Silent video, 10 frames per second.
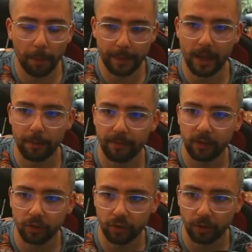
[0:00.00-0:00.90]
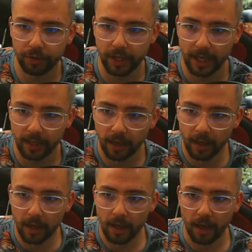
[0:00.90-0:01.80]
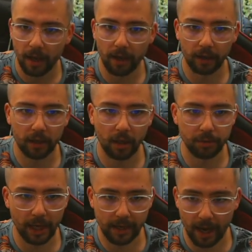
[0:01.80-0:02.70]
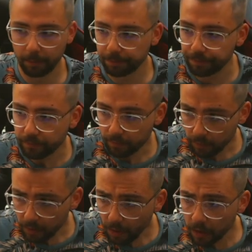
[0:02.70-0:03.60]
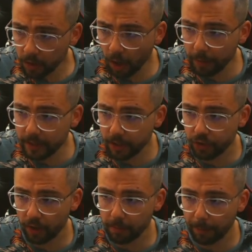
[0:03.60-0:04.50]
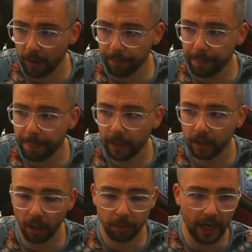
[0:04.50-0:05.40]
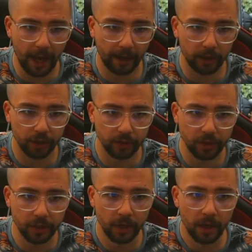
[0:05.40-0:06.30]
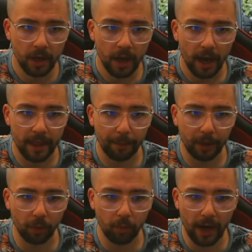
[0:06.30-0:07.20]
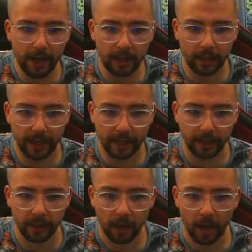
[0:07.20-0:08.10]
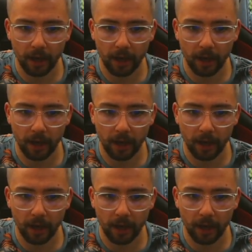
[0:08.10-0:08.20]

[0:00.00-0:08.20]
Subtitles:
copy it with Control C and close that down. Go into StreamerBot. Go to actions, and then we're going to right click